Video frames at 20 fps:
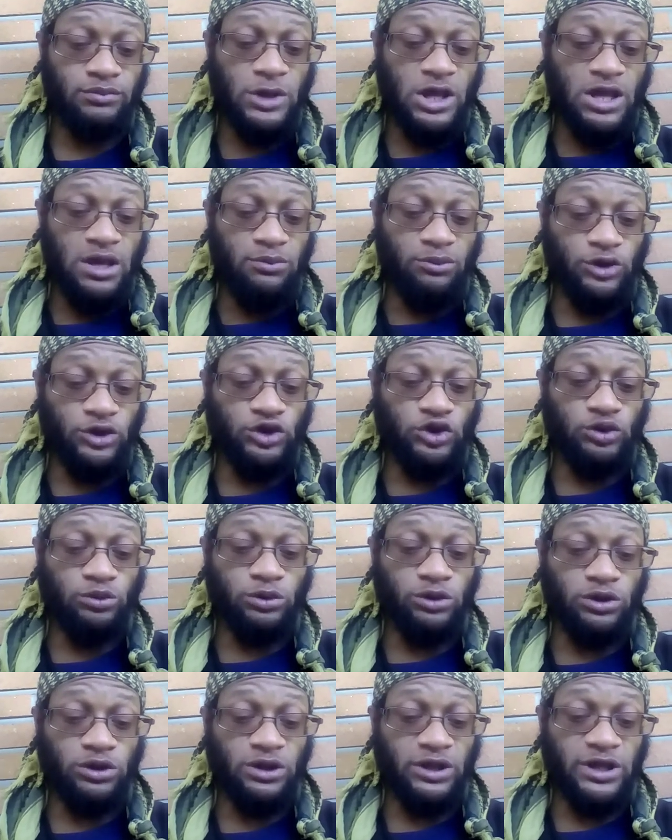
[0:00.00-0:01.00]
But you
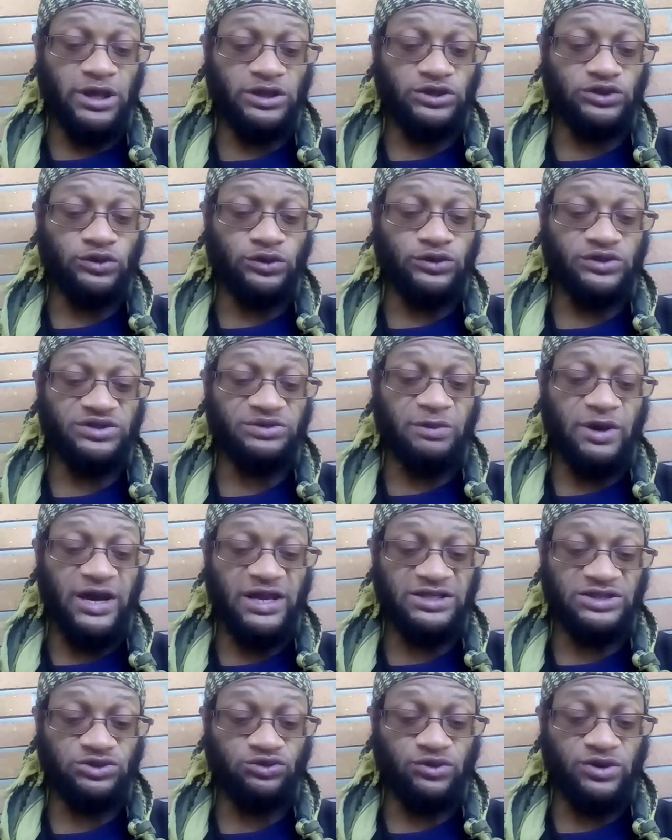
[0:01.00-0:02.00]
will exalt my
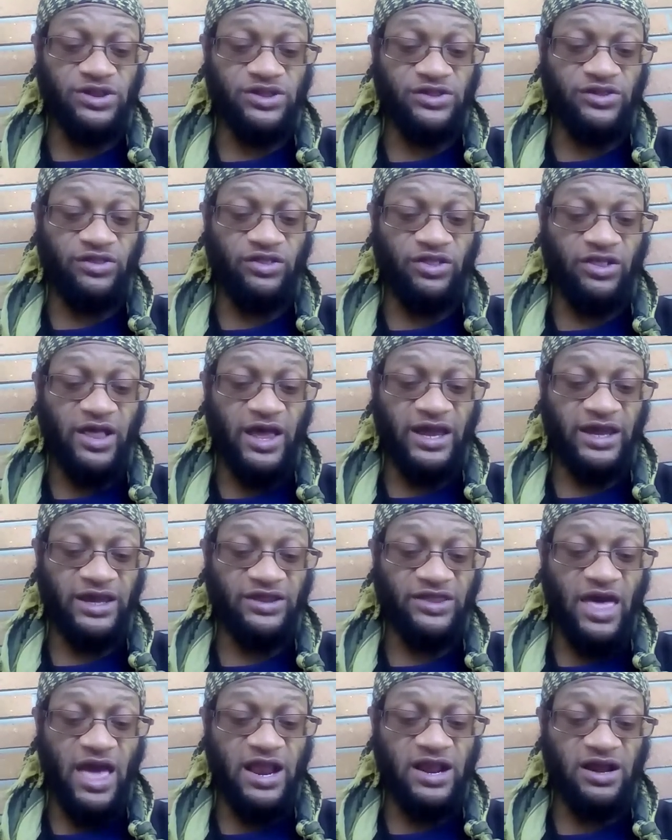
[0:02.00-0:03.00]
strength like
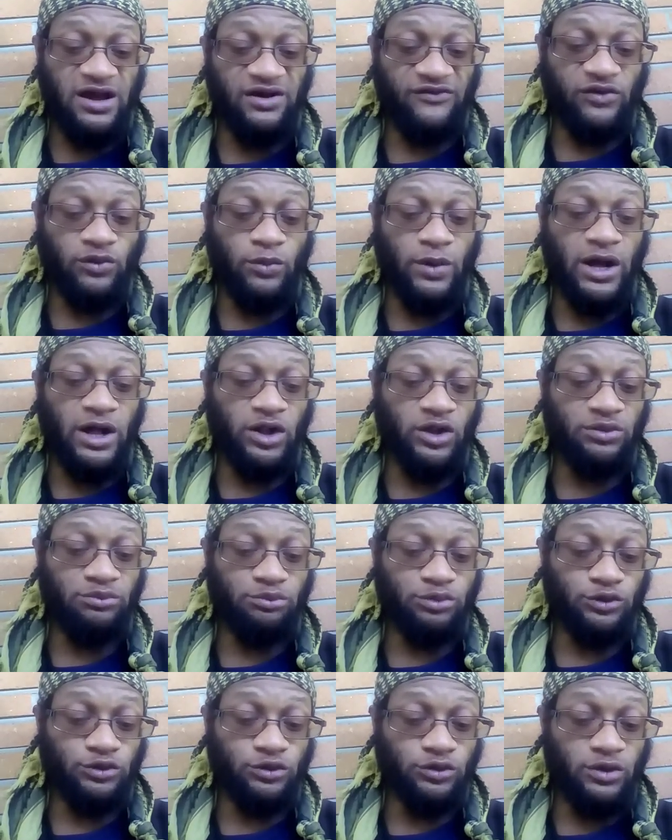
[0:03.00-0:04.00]
that of a wild
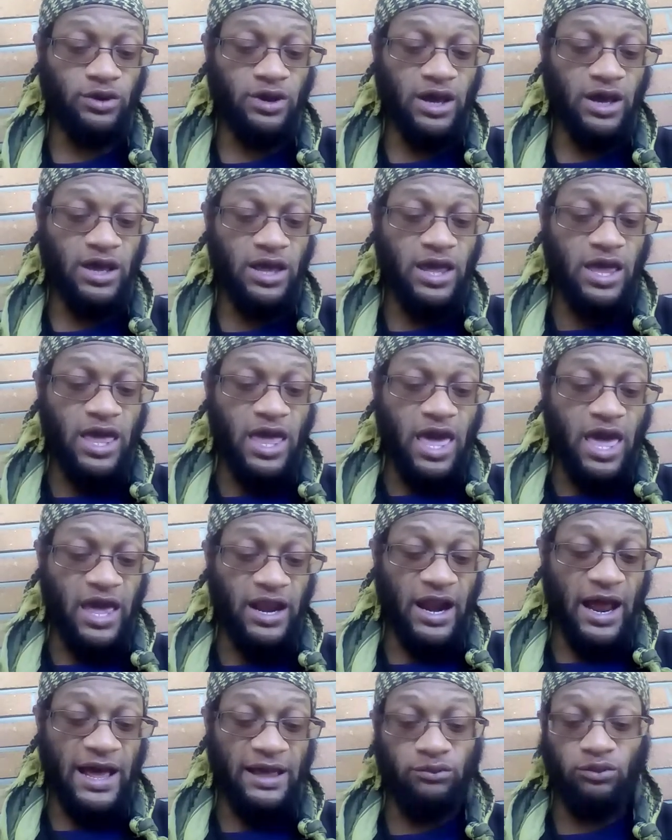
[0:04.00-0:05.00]
bull, and
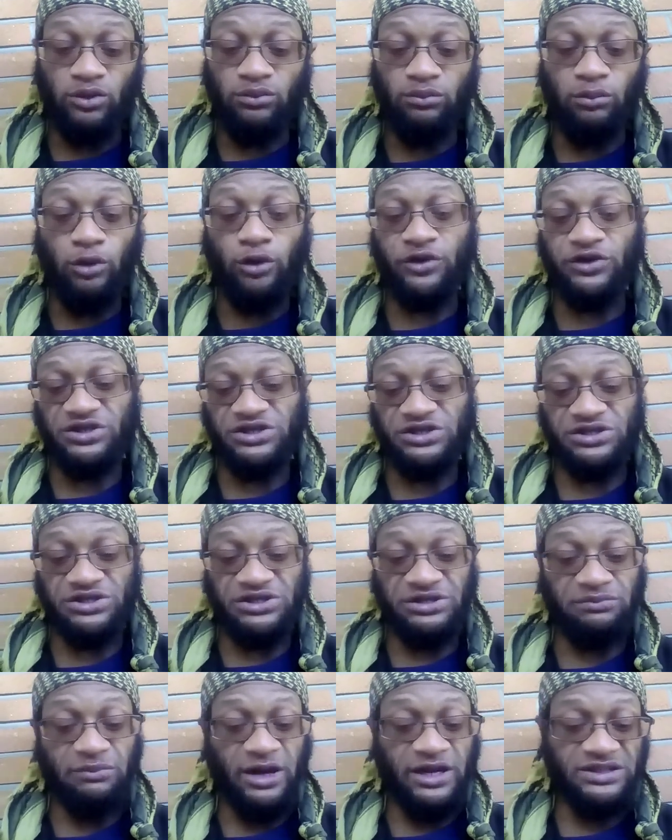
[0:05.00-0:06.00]
I will
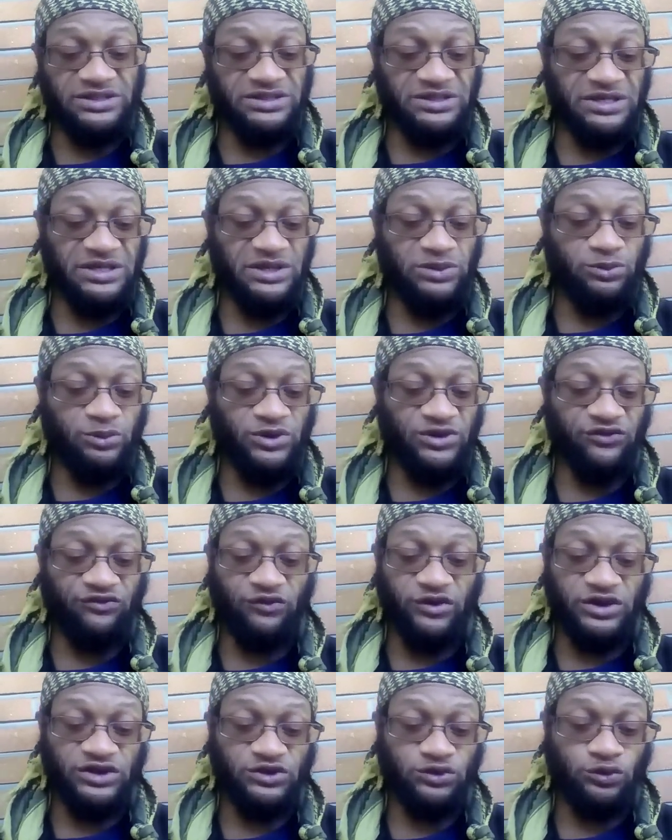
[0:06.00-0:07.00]
moisten my skin with
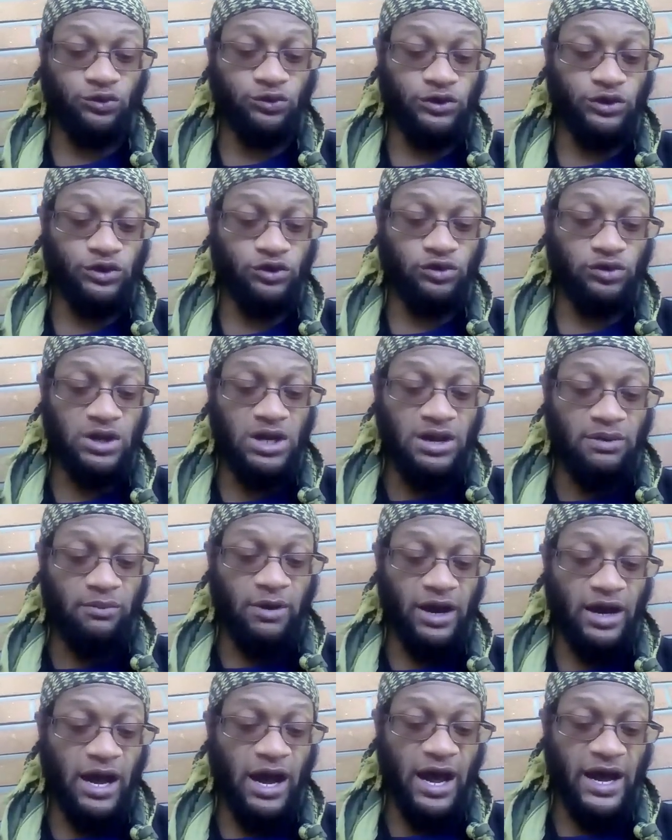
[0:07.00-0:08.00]
fresh oil.
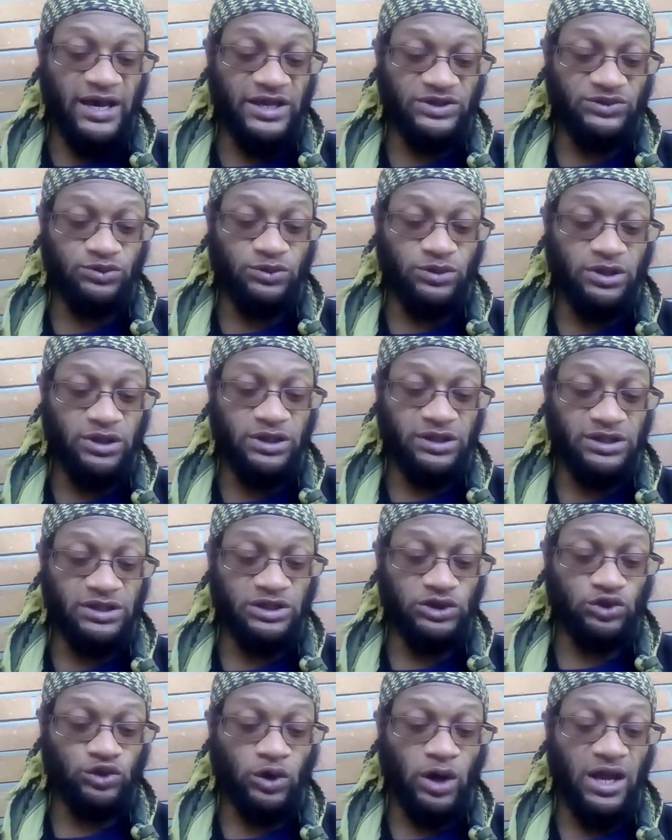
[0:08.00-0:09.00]
My eyes will look
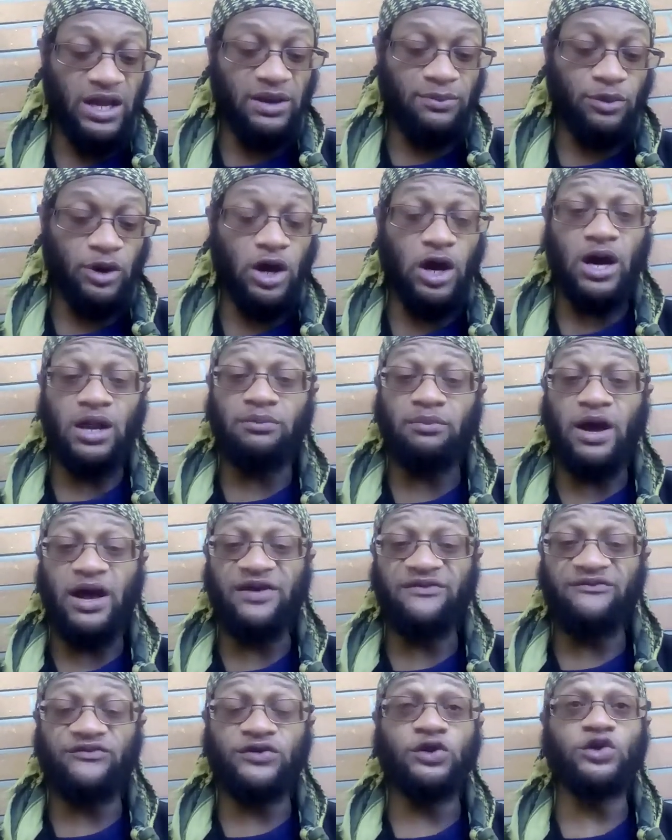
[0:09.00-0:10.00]
in triumph on my
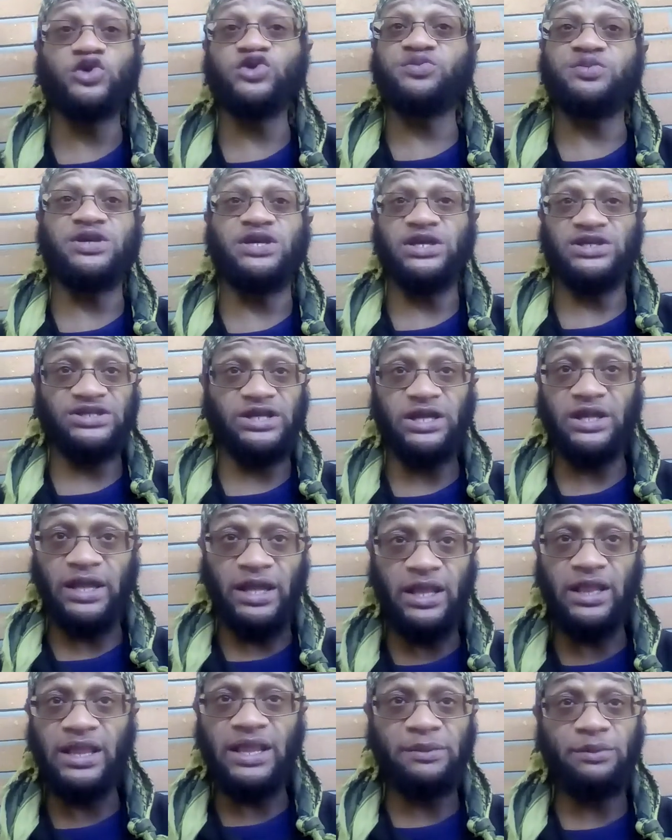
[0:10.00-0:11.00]
foes, because
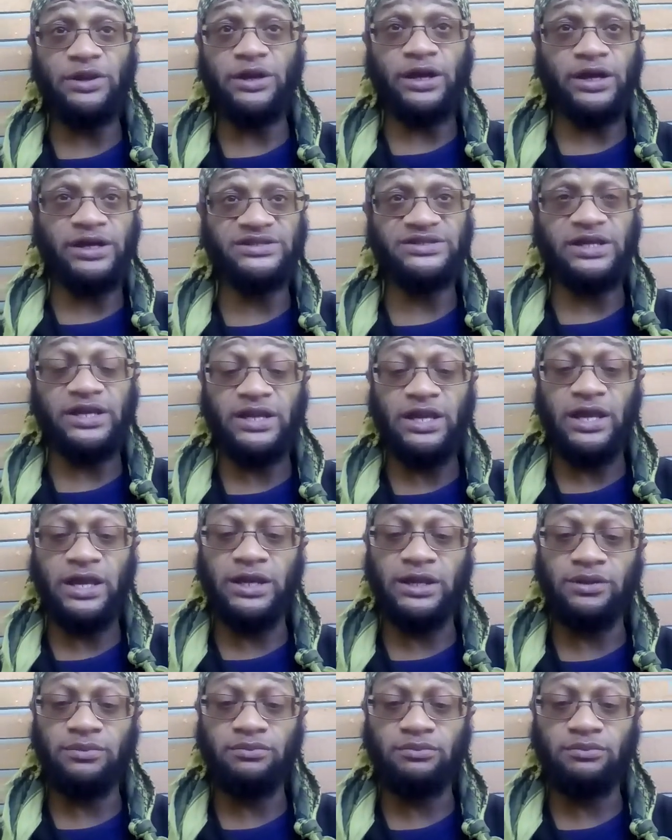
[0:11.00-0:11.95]
Eden, Lebanon's at hand.